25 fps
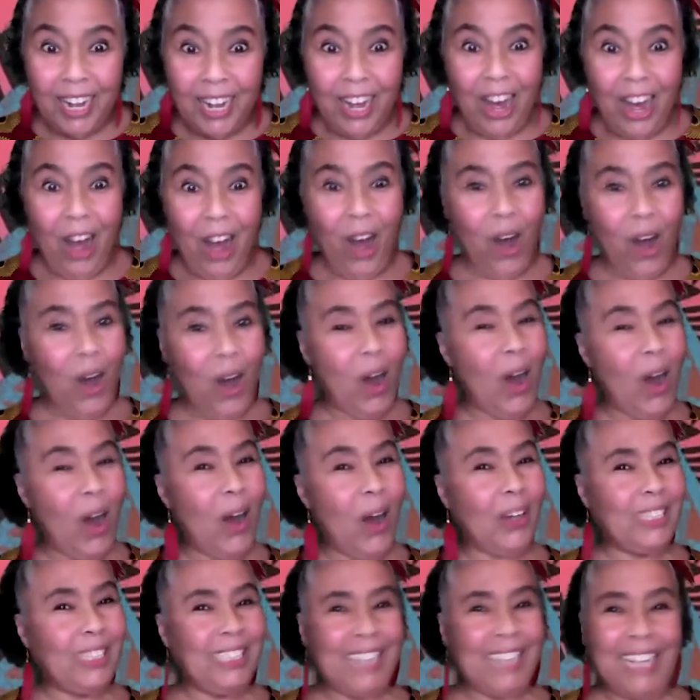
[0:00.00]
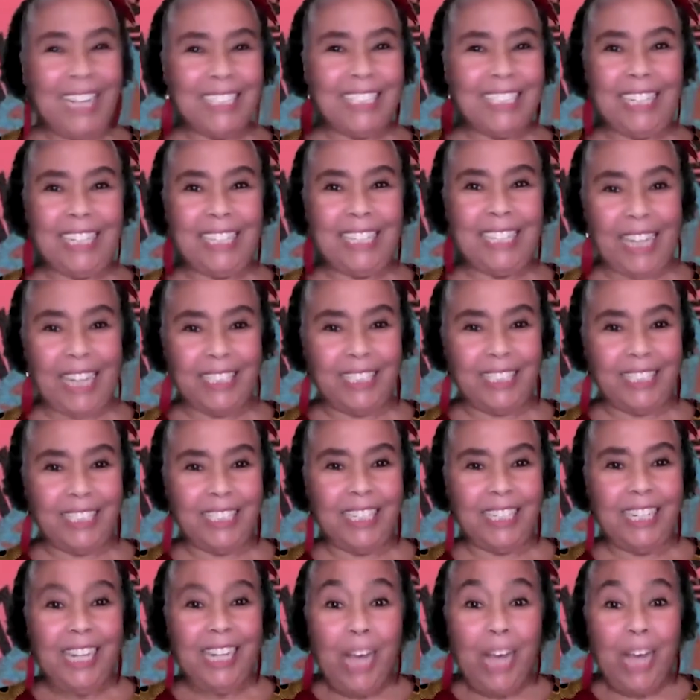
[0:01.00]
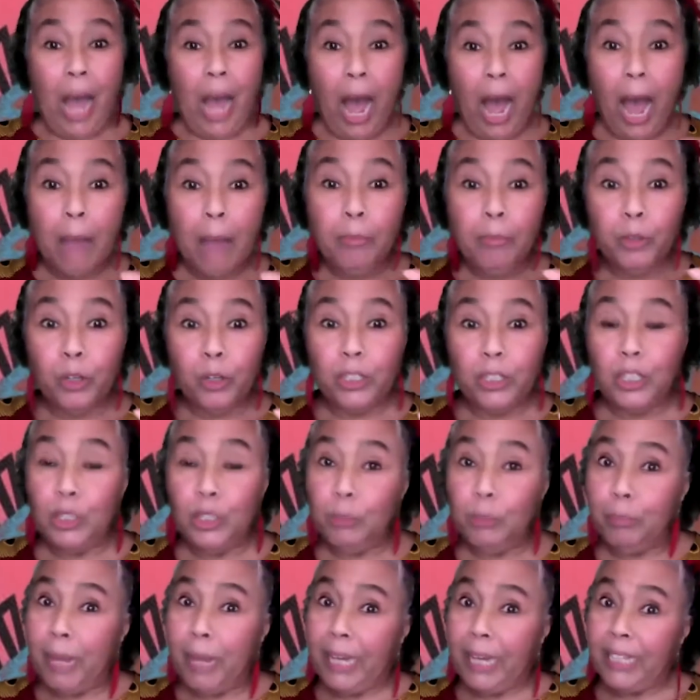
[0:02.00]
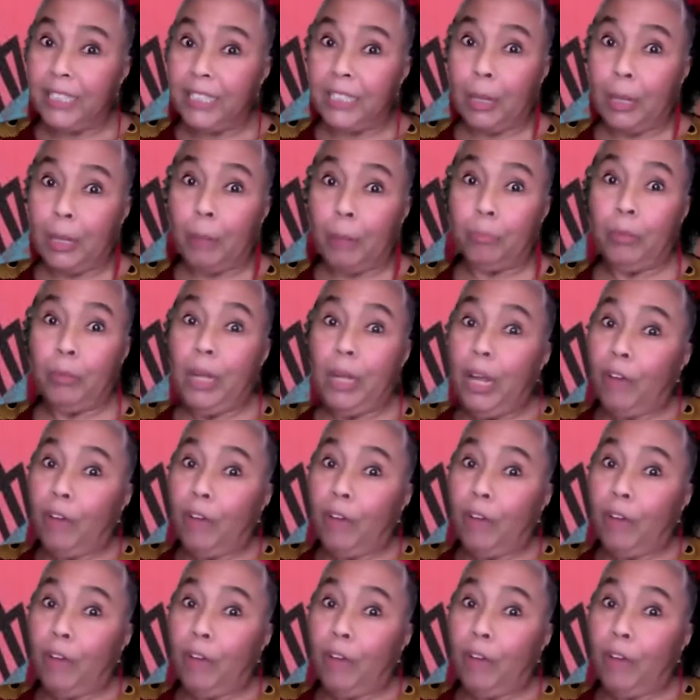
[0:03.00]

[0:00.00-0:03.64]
Oh, yes, Anansi, I'm going to make some